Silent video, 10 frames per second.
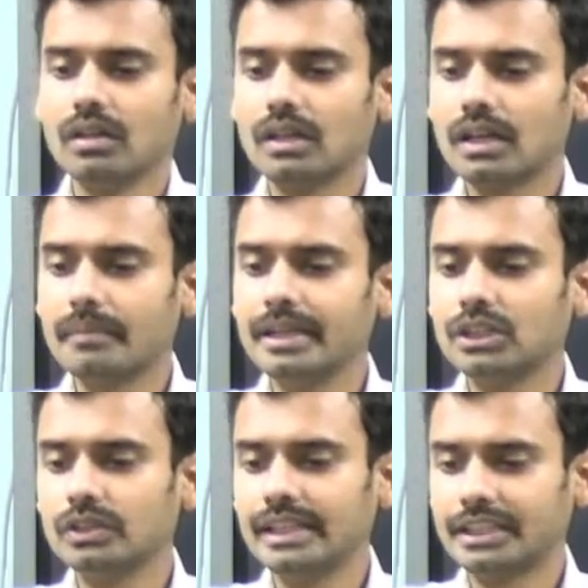Coming to
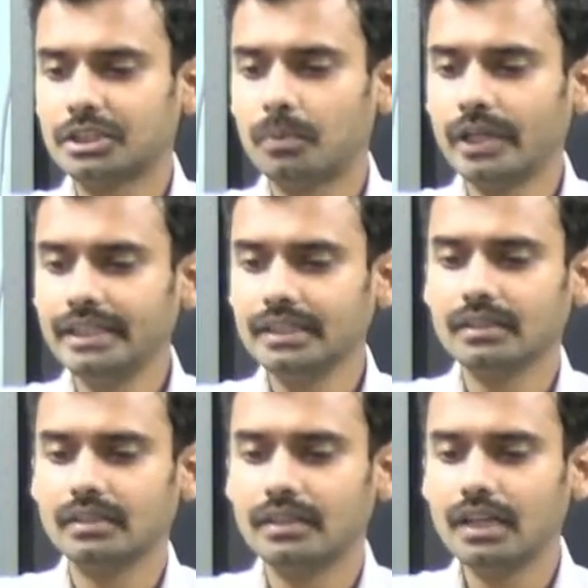the next point.
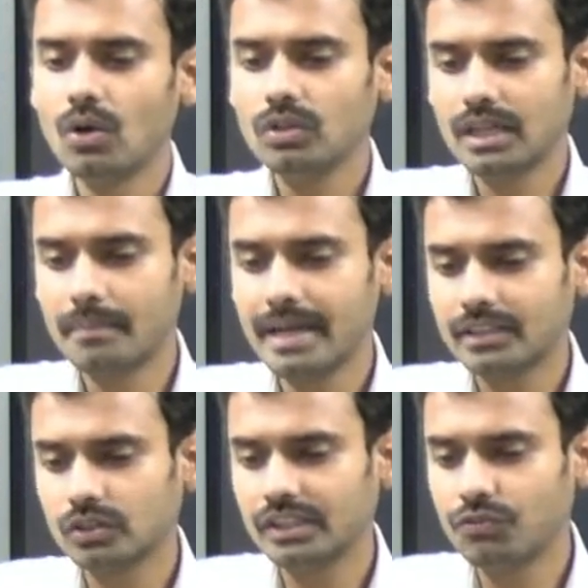Now come back to
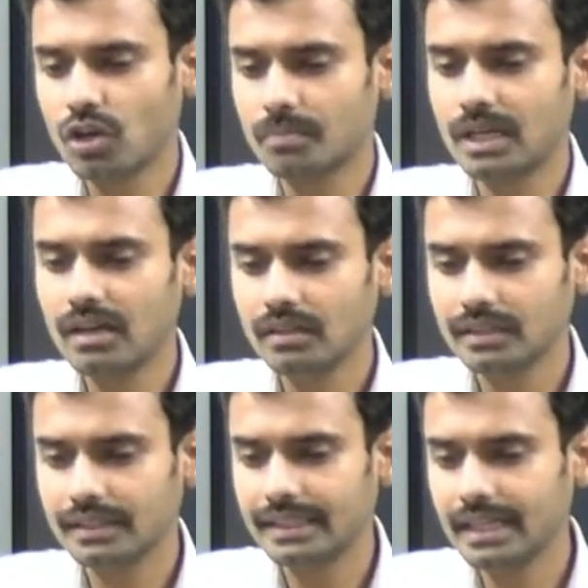the formula.
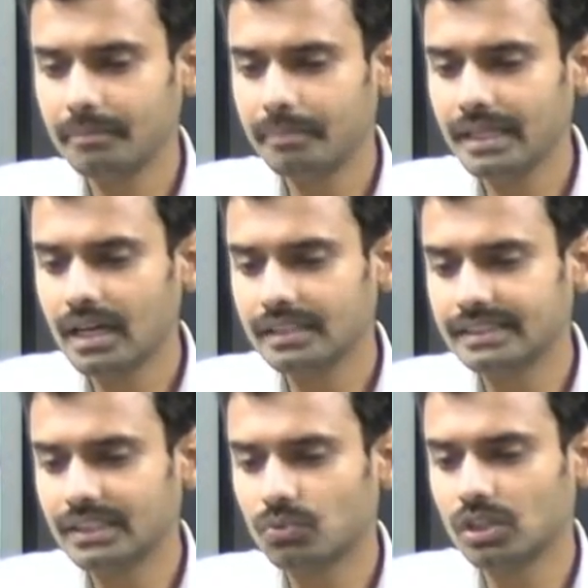NPR is
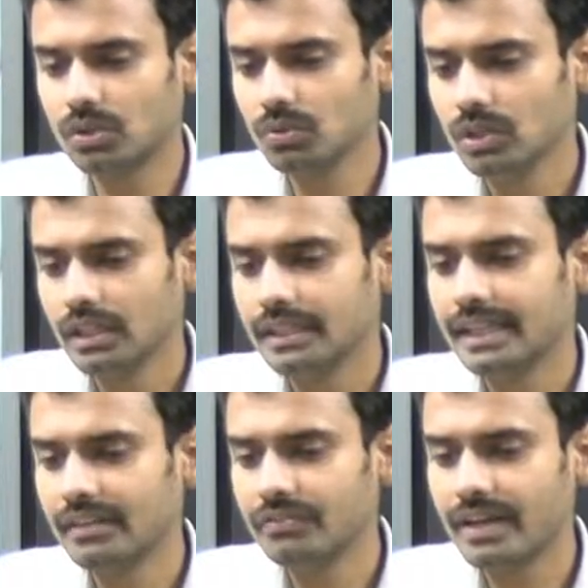equal to
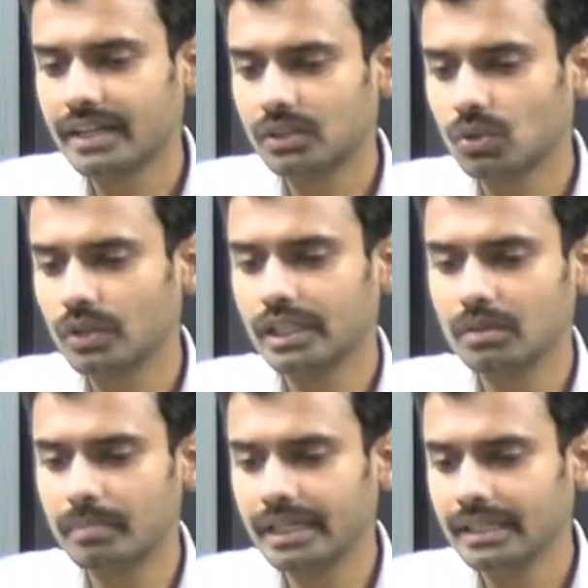n factorial
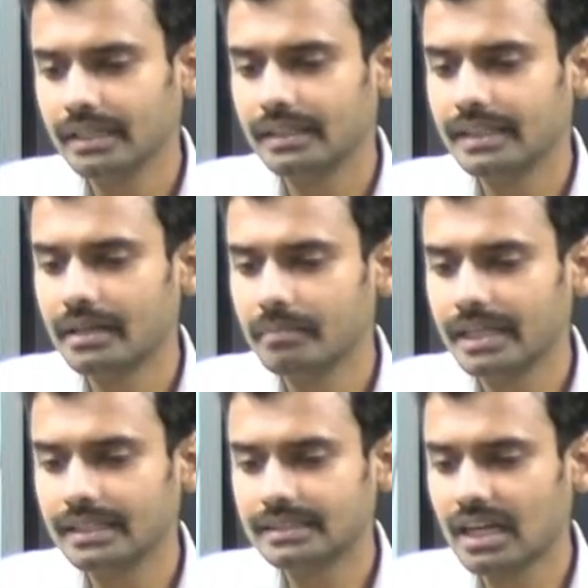by n
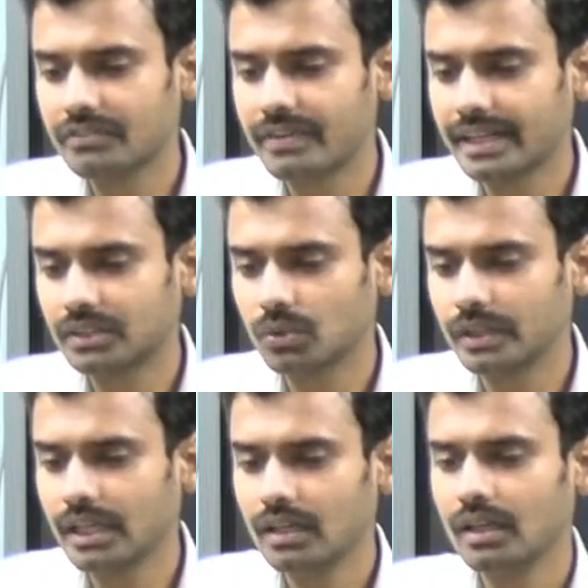minus r
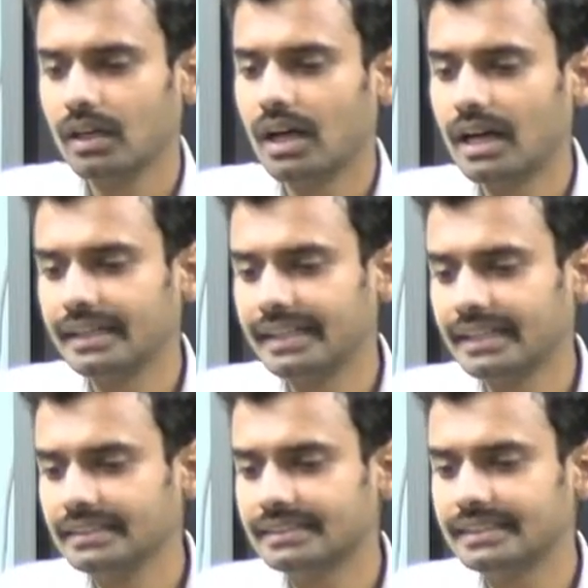factorial, and
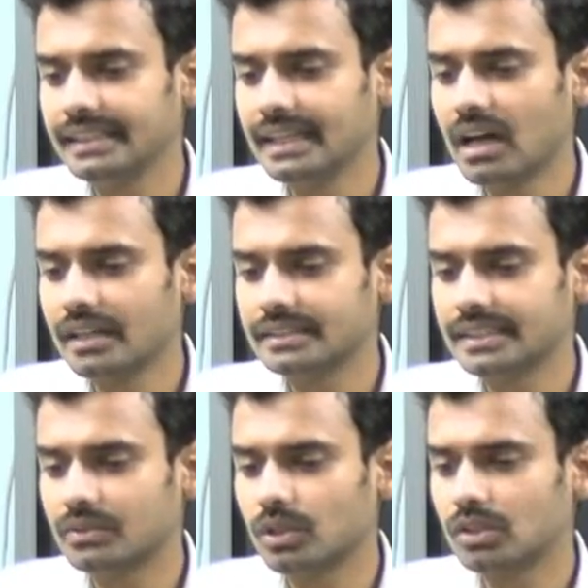NCR is
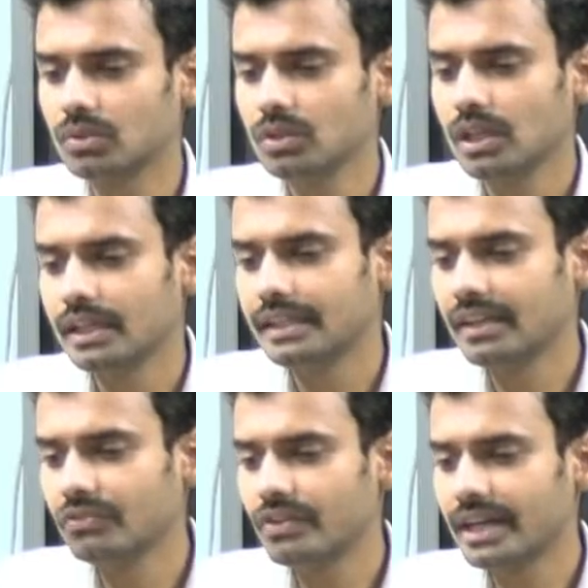equal to n
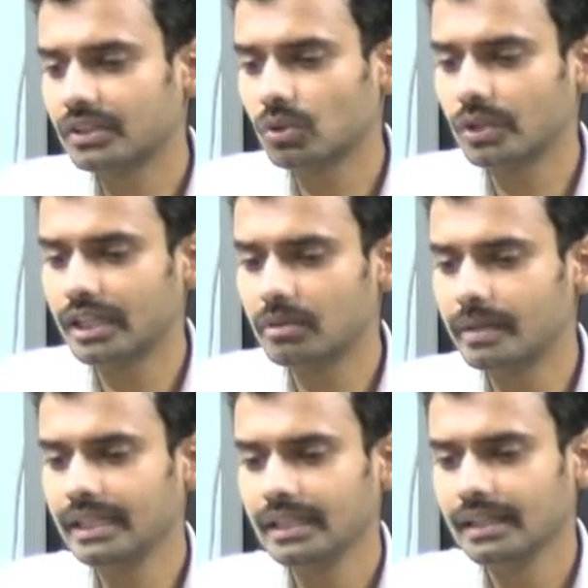factorial
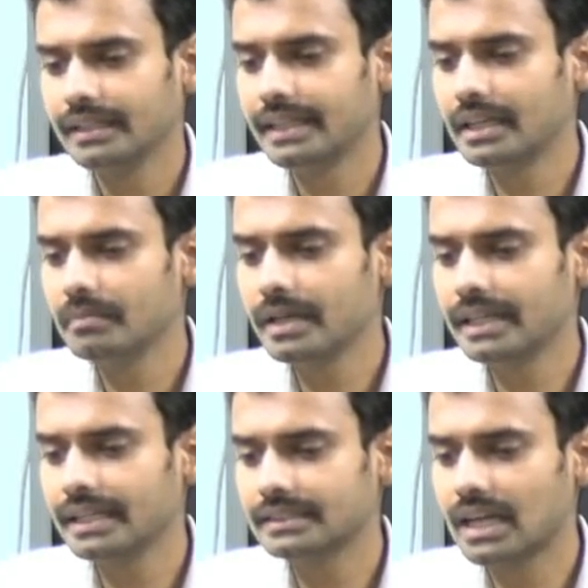by n
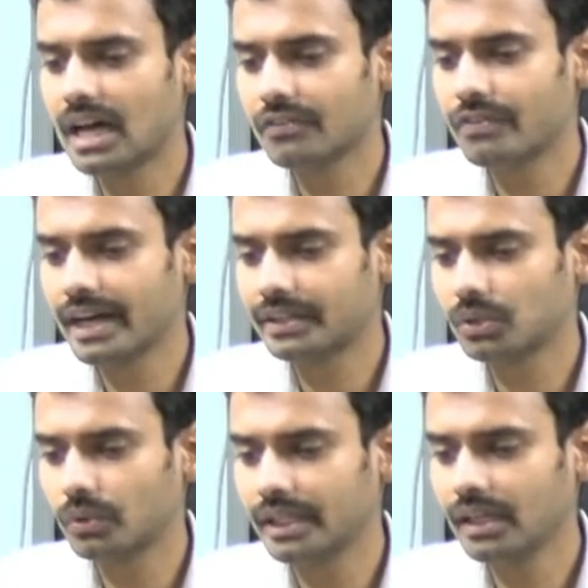minus r
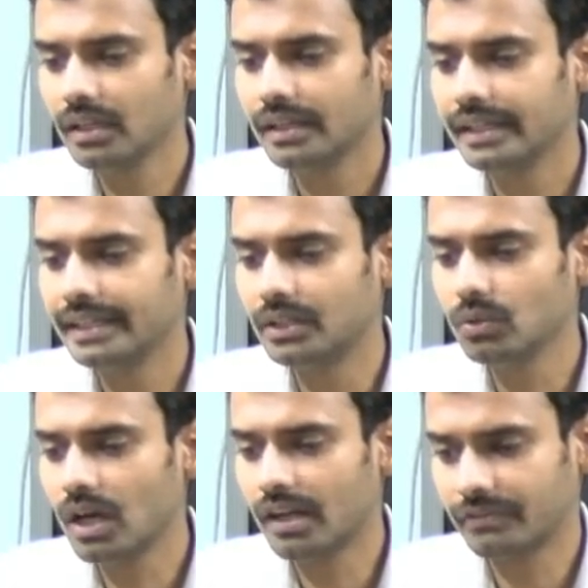factorial into
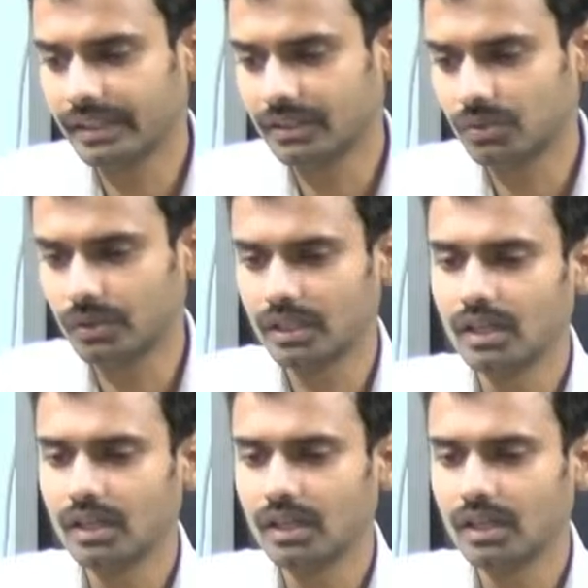r factorial.